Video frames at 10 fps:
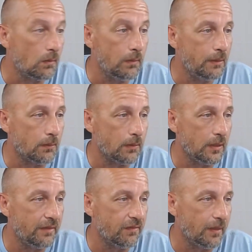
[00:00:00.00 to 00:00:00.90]
we
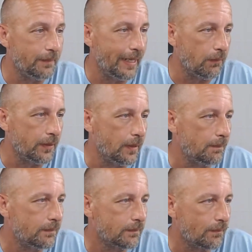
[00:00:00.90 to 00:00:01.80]
really flubbed that one
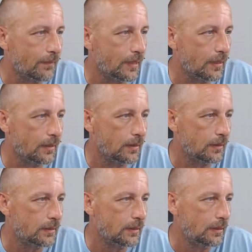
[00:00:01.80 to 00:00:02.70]
up.
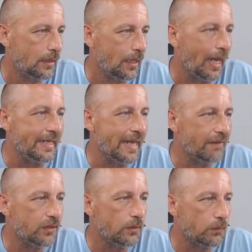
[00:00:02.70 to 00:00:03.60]
I
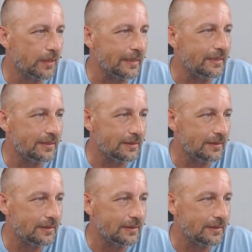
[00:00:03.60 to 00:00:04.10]
never really